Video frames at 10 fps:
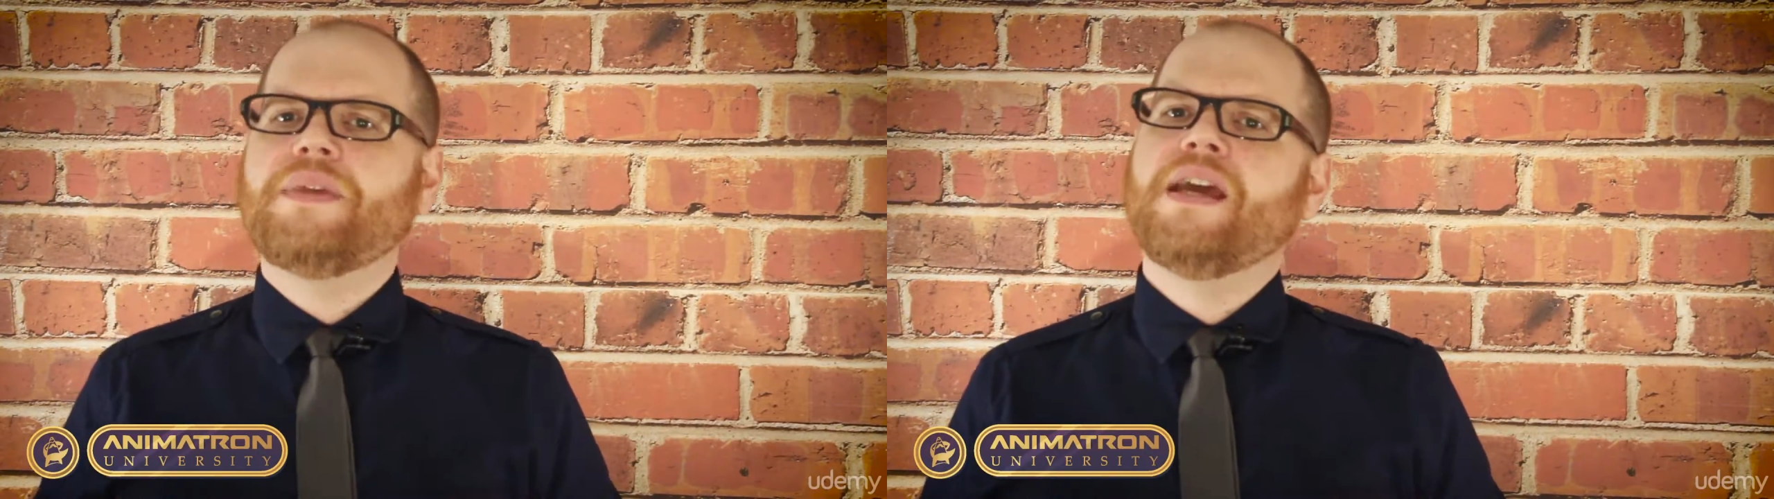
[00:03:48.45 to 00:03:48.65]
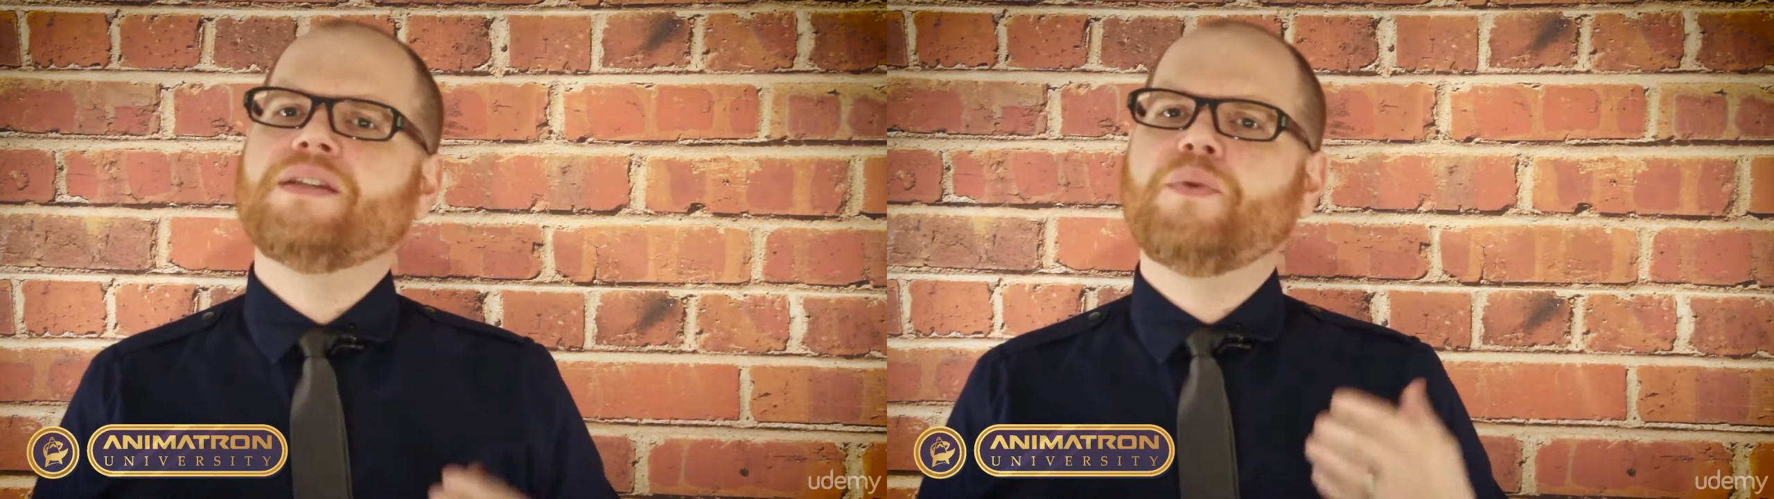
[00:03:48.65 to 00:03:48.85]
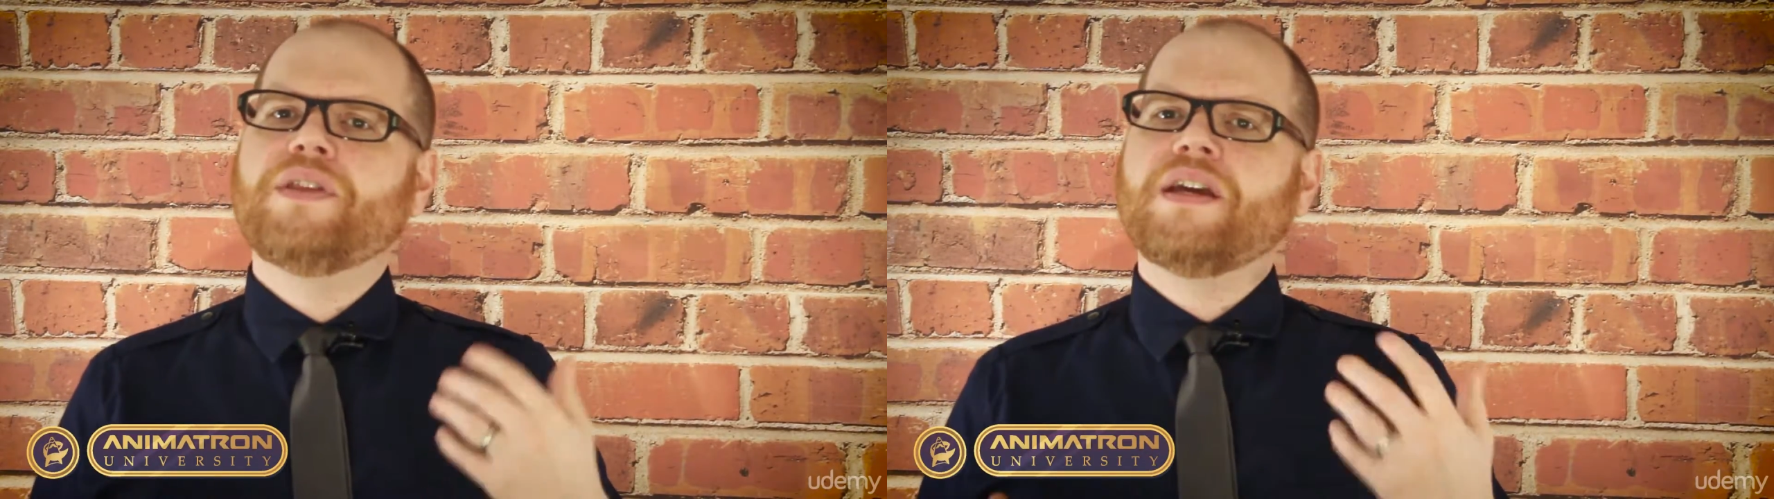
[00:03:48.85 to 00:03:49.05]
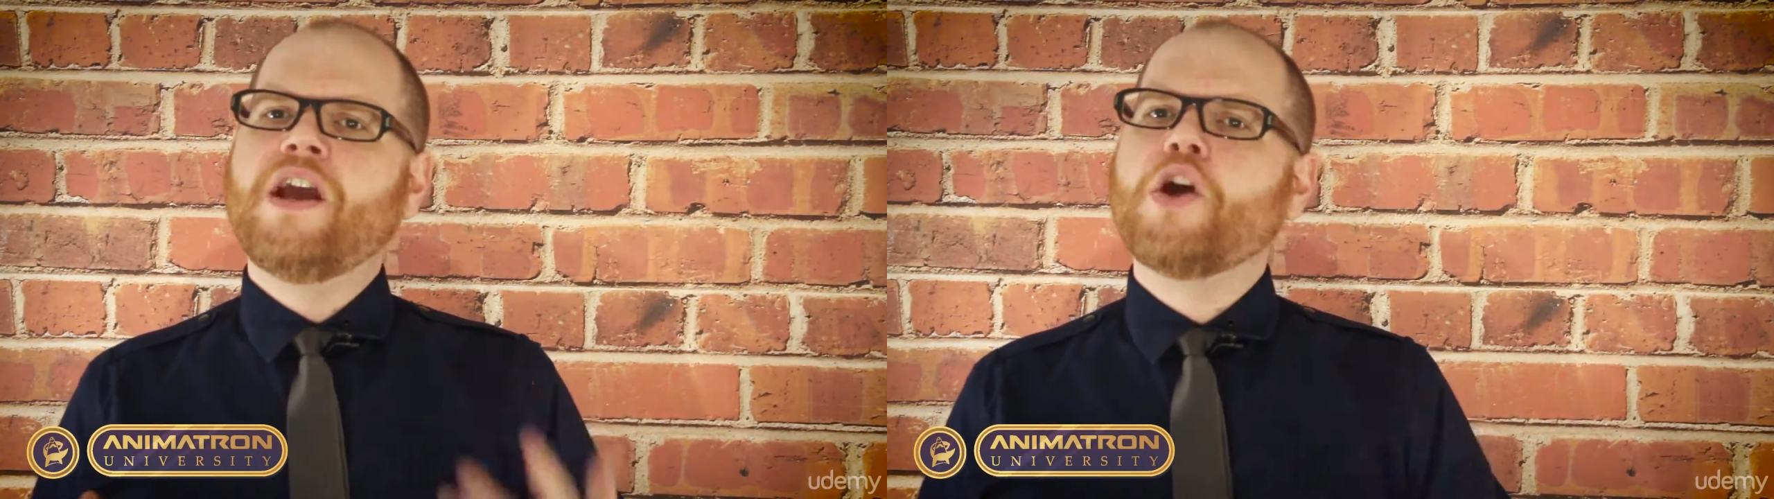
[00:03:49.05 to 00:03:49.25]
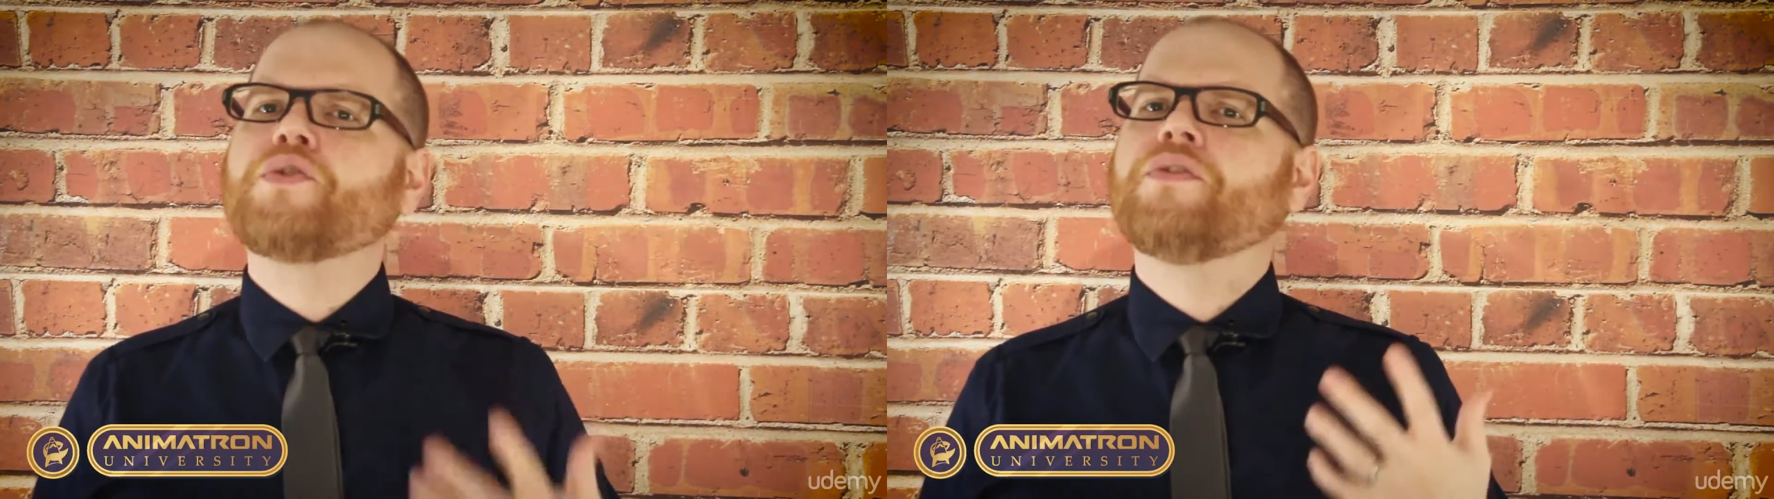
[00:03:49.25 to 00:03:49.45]
something as
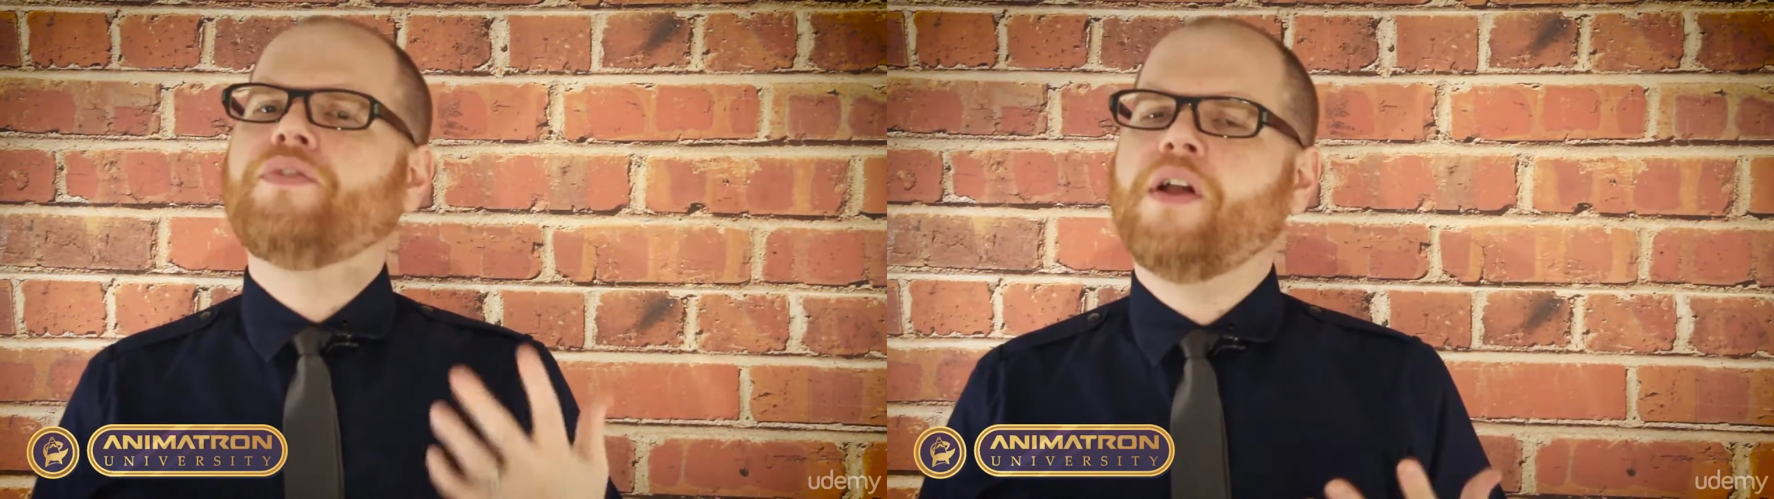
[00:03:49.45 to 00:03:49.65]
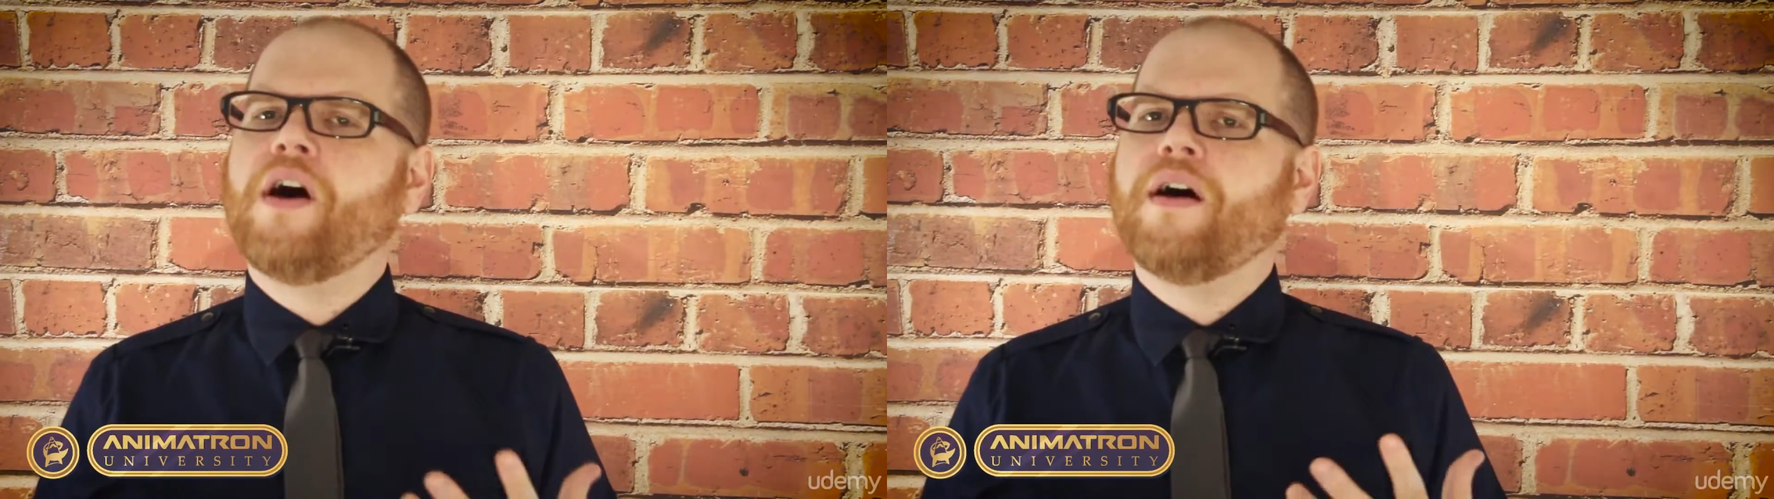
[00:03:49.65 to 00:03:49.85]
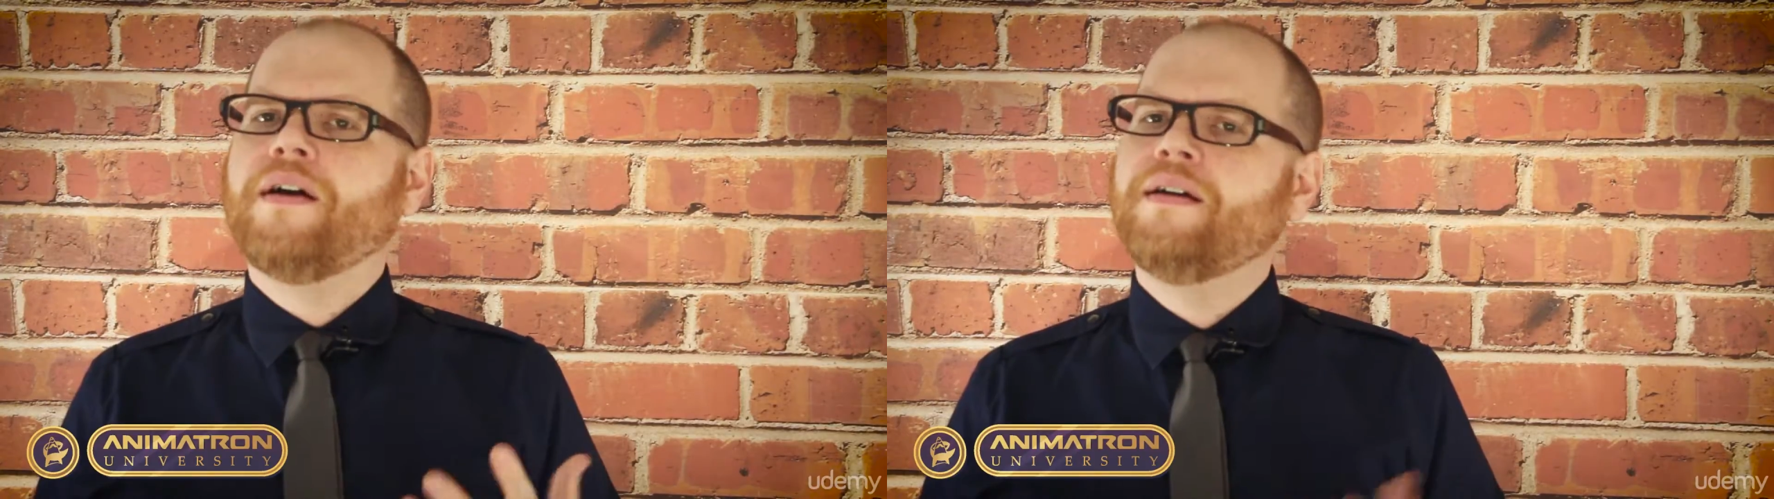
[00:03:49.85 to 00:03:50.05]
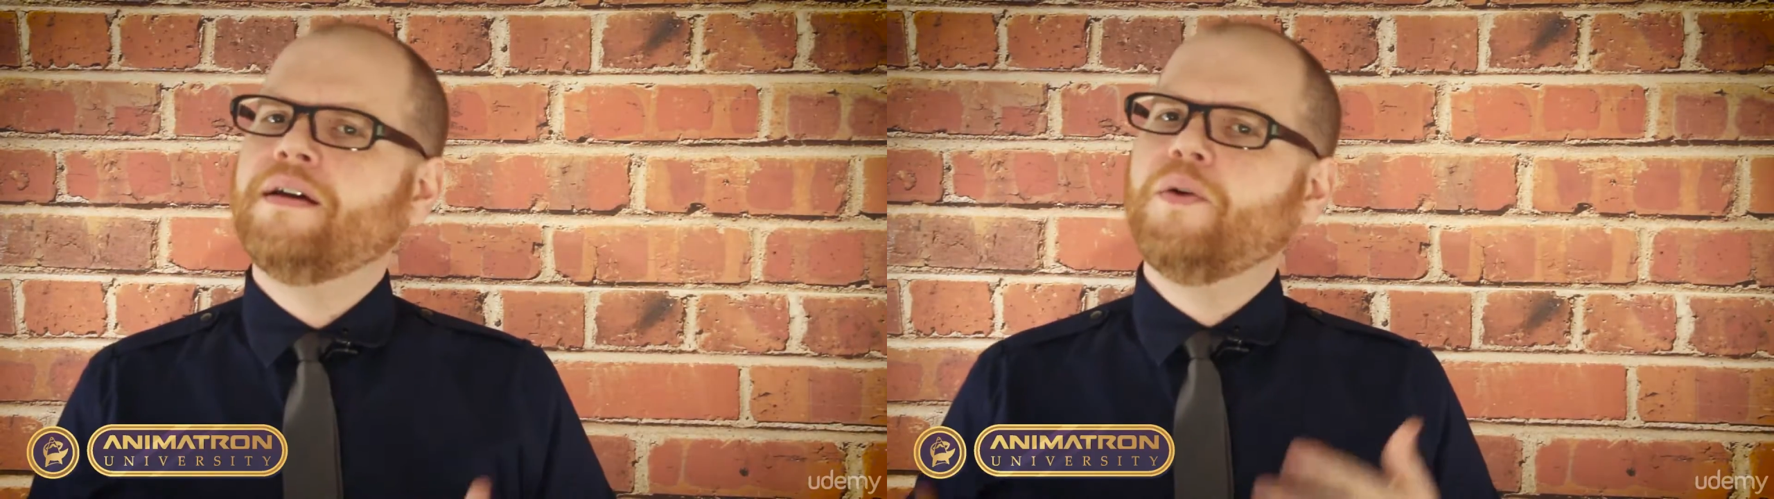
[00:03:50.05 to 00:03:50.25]
with a character flaw.